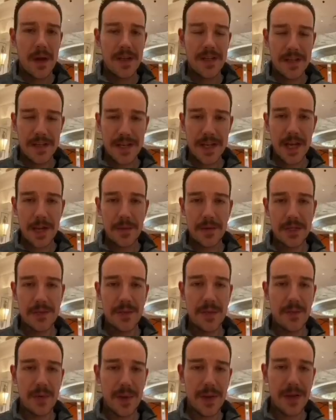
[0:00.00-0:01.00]
it. The table's
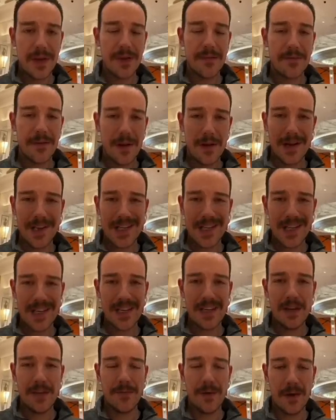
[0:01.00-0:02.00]
been playing very
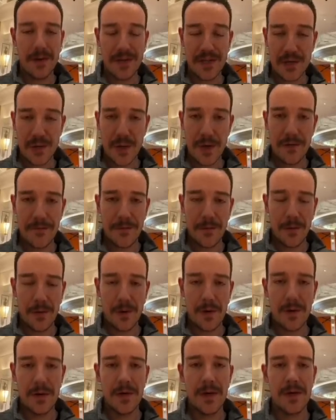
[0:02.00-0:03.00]
tight, very
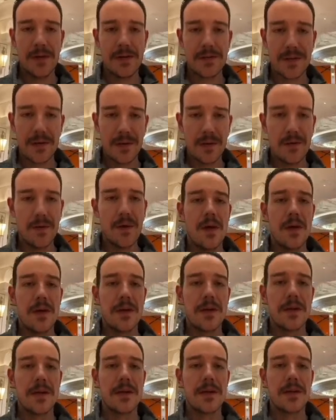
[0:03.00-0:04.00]
straightforward, so
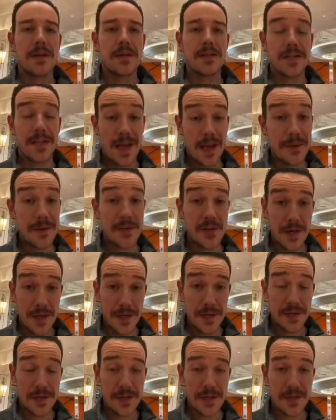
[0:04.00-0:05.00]
time to
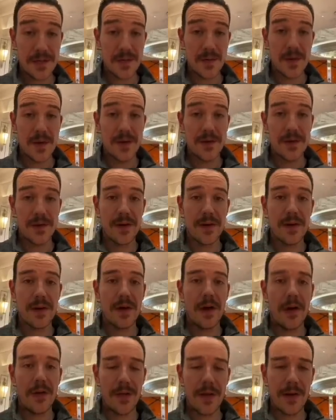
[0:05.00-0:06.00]
change things around here.
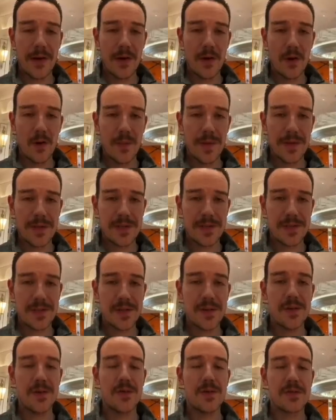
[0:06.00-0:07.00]
Under the Gun opens
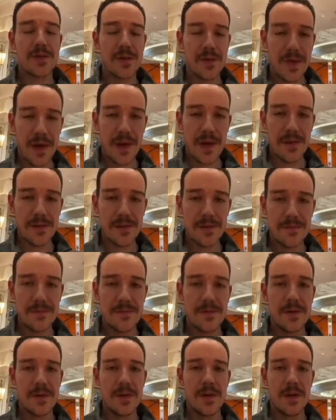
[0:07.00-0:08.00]
to
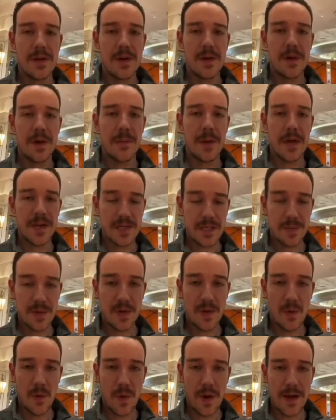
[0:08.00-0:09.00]
2,000, possibly
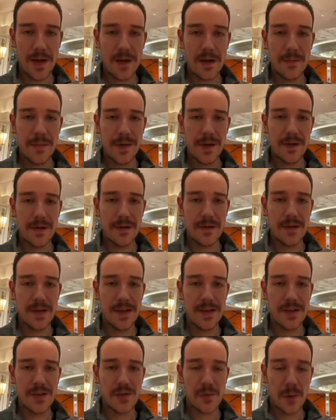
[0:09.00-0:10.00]
Hawaiian male,
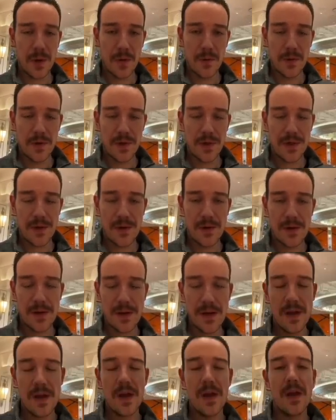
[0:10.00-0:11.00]
age 21 to 30.
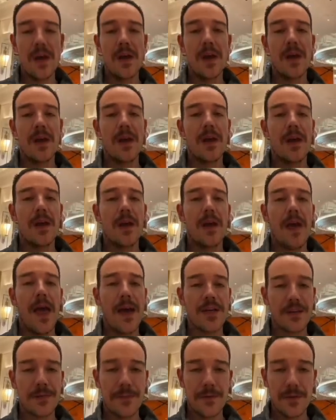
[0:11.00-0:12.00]

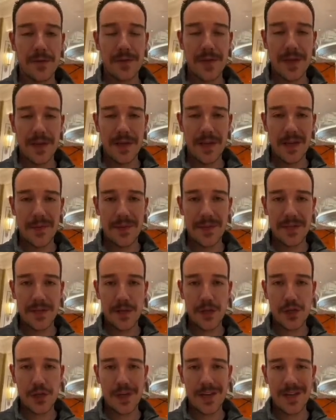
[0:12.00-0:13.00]
Action folds me in late
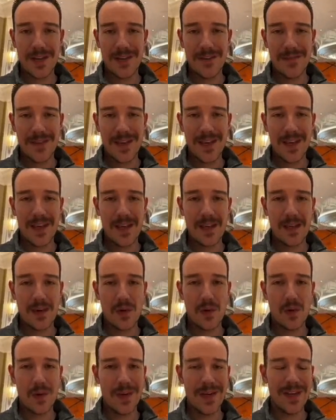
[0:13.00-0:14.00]
position. I have king,
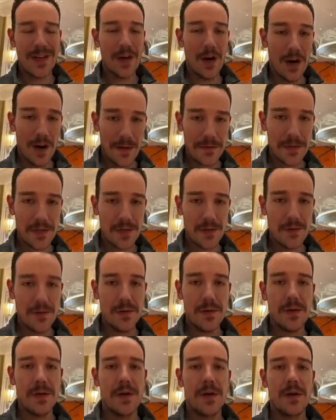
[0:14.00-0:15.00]
queen offsuit.